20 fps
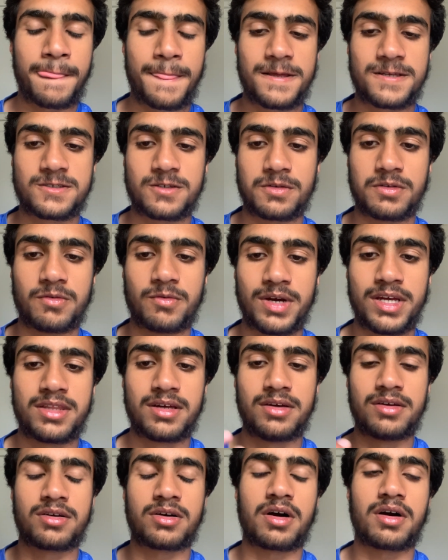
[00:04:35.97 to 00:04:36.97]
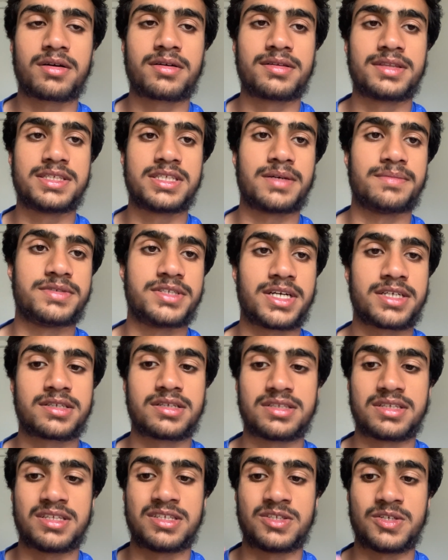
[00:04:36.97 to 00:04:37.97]
So the way that you conquer these
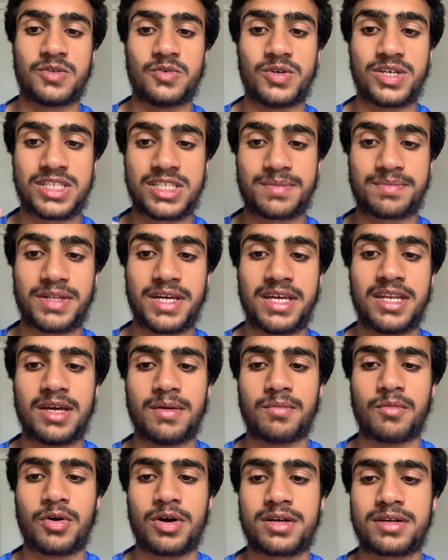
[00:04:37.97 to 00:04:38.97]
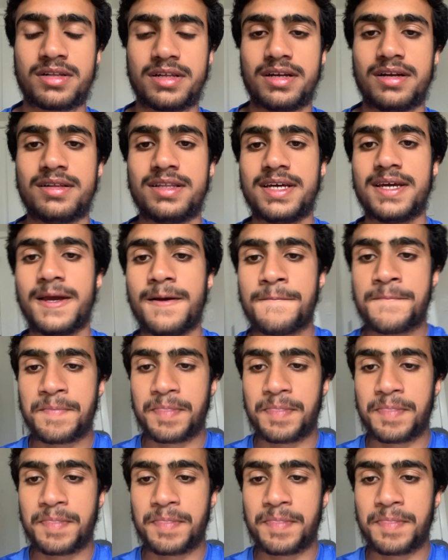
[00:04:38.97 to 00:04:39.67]
objections is you explain it more clearly,